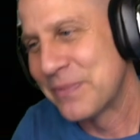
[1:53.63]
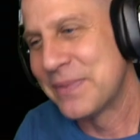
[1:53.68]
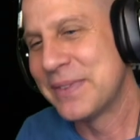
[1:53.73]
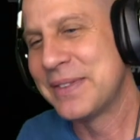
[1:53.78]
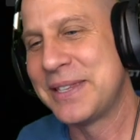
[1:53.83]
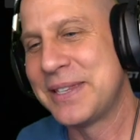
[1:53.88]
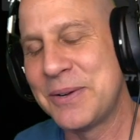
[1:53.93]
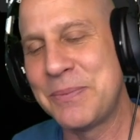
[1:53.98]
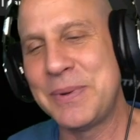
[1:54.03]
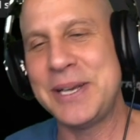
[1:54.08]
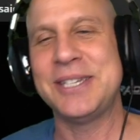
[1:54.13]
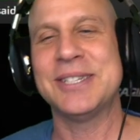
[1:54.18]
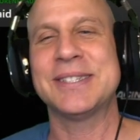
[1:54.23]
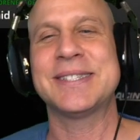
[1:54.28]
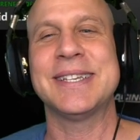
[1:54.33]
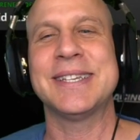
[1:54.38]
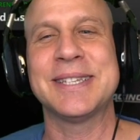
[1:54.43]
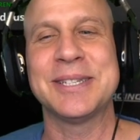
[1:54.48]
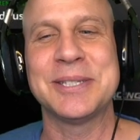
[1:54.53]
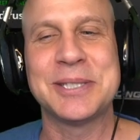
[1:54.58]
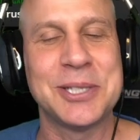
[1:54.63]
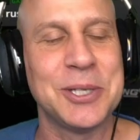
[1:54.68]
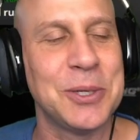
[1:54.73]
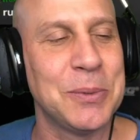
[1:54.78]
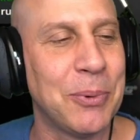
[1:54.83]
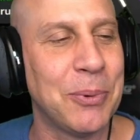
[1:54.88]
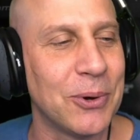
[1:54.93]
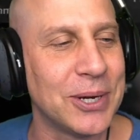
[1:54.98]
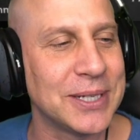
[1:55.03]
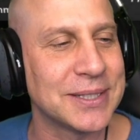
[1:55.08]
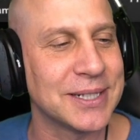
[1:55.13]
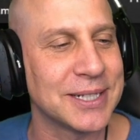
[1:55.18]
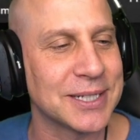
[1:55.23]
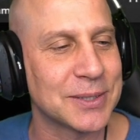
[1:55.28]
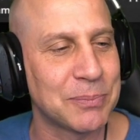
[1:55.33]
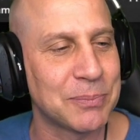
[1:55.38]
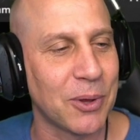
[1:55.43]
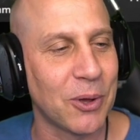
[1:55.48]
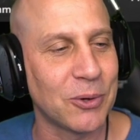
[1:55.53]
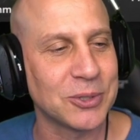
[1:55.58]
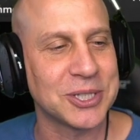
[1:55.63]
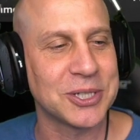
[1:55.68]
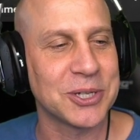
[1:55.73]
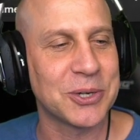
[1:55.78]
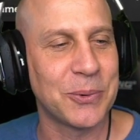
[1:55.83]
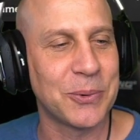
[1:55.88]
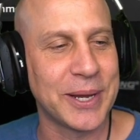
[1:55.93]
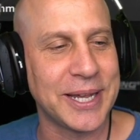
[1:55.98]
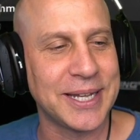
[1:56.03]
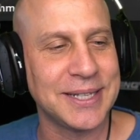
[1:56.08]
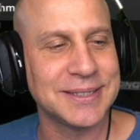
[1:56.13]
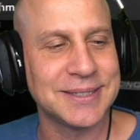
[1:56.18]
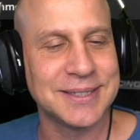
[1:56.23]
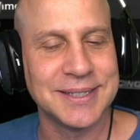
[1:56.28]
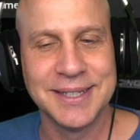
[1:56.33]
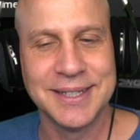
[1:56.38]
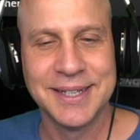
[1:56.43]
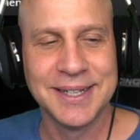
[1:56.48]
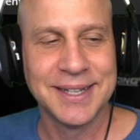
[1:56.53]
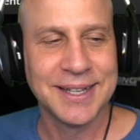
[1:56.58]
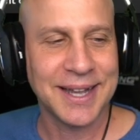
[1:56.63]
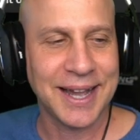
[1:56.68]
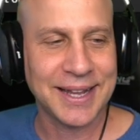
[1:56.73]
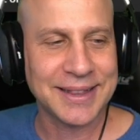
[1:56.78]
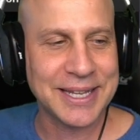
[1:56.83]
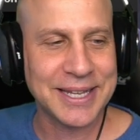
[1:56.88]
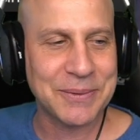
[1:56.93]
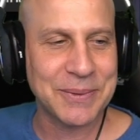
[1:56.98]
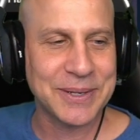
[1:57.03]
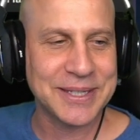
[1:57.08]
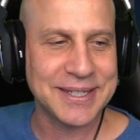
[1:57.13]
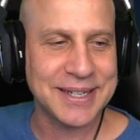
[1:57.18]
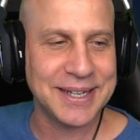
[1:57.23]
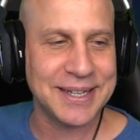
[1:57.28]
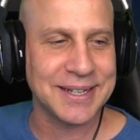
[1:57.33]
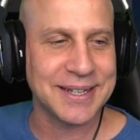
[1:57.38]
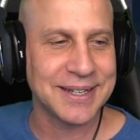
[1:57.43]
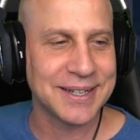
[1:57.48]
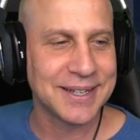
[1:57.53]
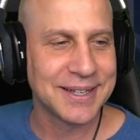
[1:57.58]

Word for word: Did we just get the 2 Poison Explosion Queens? I think we did.